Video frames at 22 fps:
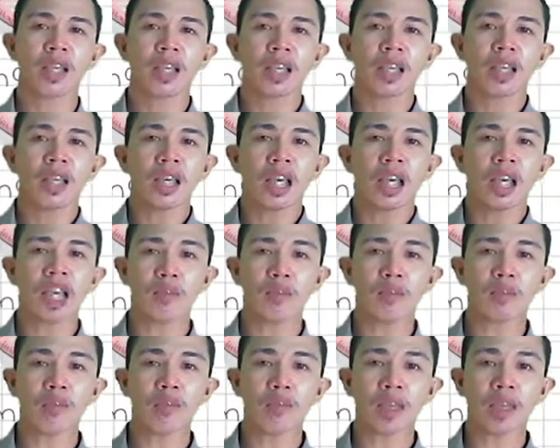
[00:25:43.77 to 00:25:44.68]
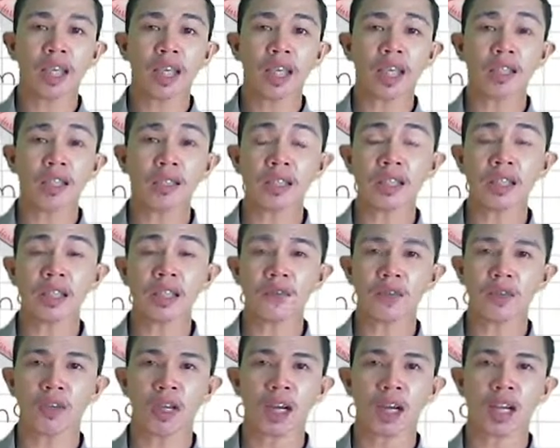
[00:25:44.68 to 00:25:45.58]
It would be easier
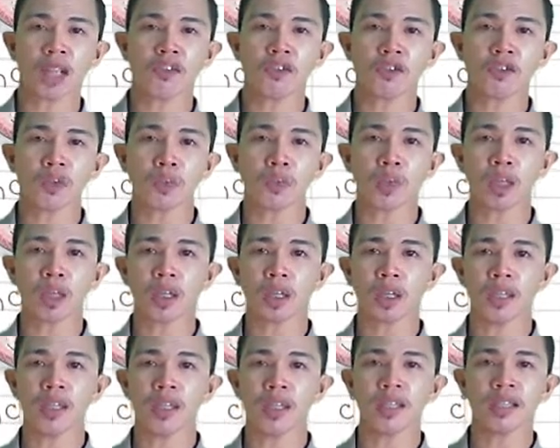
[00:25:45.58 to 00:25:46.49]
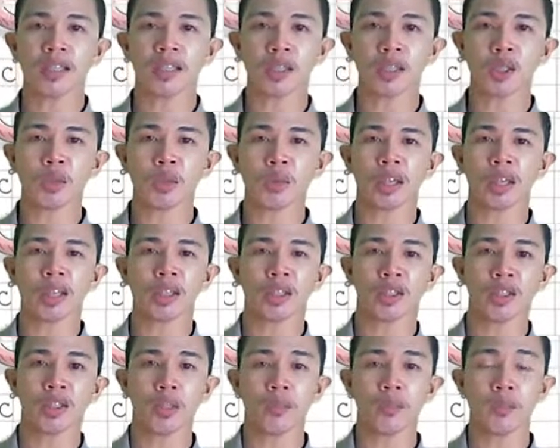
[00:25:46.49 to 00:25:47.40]
for us to work on this
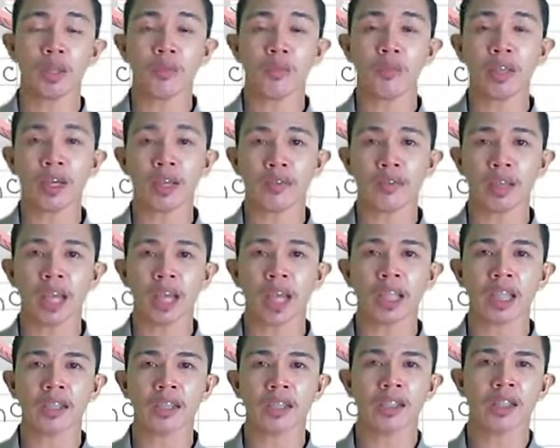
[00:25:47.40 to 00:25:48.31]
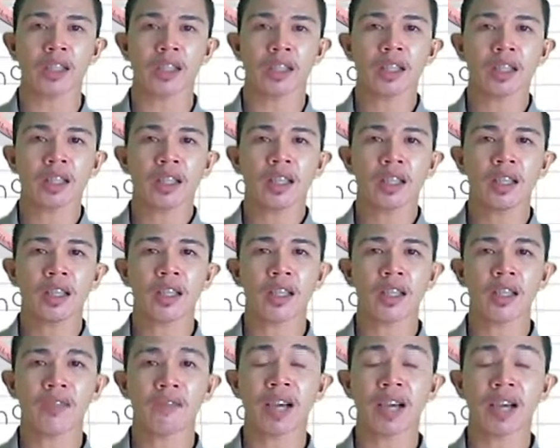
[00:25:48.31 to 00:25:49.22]
situation when we arrange
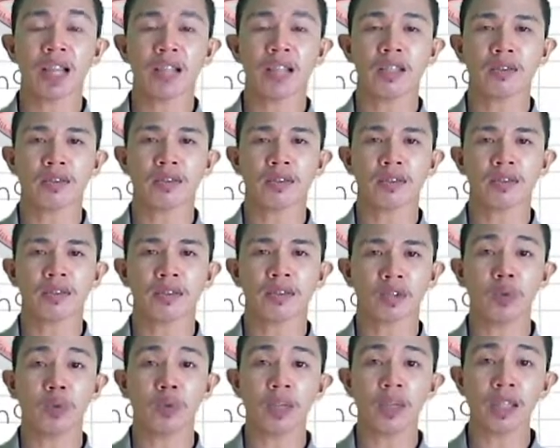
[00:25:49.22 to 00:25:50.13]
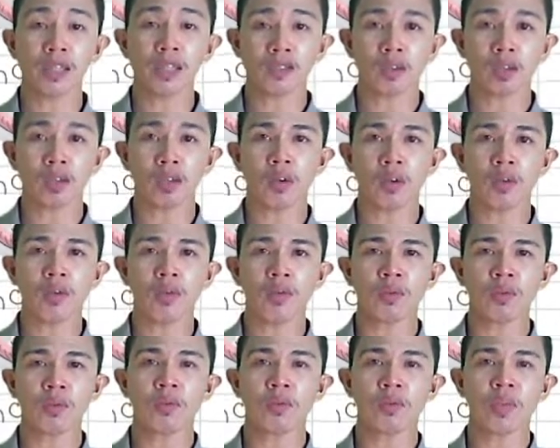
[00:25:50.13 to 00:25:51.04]
these values. Doing so,
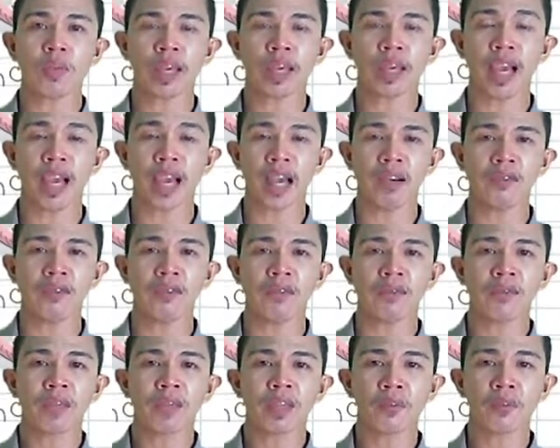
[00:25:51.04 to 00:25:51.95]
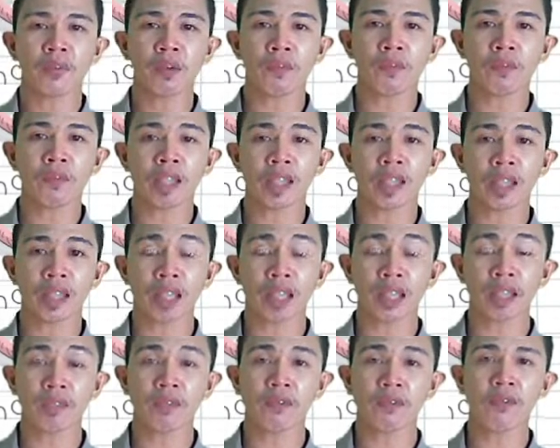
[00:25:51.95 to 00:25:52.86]
we have
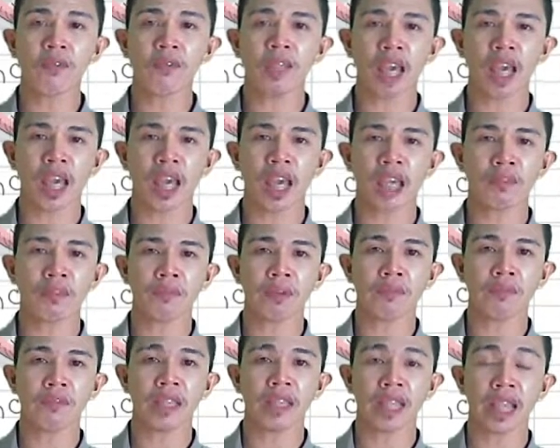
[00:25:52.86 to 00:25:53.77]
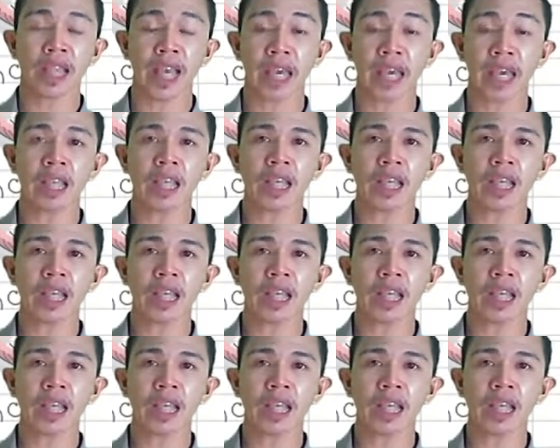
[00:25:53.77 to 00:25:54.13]
56, 58, 59,